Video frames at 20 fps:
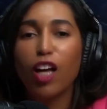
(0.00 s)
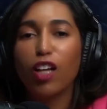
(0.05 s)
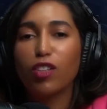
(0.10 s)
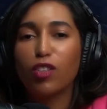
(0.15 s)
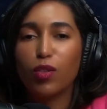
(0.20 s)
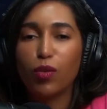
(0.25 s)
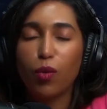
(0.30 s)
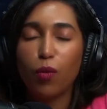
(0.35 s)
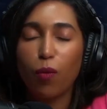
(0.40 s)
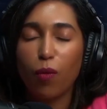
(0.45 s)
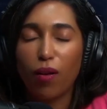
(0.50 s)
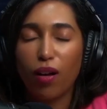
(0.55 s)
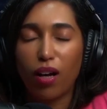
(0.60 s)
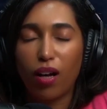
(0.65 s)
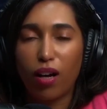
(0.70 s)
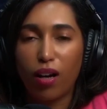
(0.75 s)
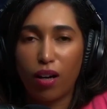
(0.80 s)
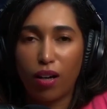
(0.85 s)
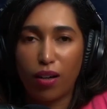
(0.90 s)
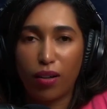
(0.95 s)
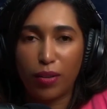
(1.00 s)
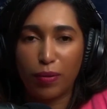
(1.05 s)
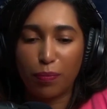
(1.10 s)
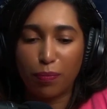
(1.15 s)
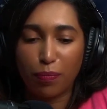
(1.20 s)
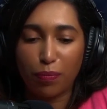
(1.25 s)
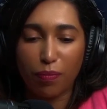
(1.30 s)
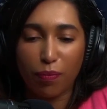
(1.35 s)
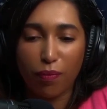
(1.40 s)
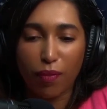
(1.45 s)
So
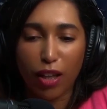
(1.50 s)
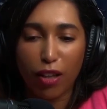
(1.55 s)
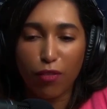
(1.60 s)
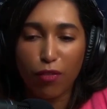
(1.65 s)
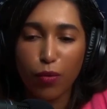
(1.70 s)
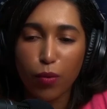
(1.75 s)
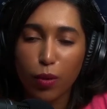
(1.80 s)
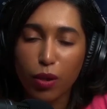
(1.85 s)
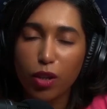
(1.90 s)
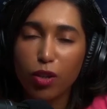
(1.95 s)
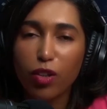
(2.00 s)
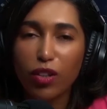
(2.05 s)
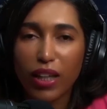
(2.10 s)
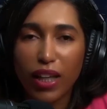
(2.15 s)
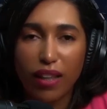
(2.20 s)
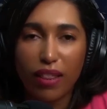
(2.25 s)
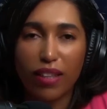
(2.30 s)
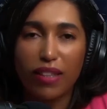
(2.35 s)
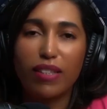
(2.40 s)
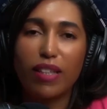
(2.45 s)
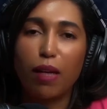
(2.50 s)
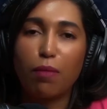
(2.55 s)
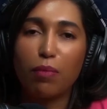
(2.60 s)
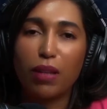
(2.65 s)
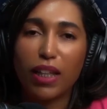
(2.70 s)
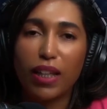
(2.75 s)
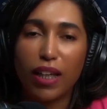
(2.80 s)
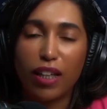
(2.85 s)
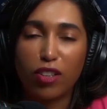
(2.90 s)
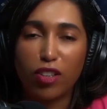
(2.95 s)
if you look at this
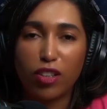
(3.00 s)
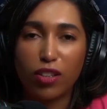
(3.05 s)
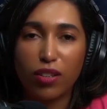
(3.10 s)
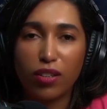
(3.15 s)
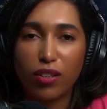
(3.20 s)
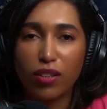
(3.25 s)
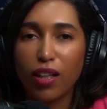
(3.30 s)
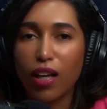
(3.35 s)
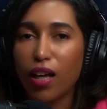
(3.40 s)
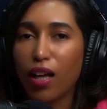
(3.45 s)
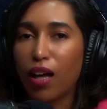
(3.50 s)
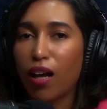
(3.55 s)
application,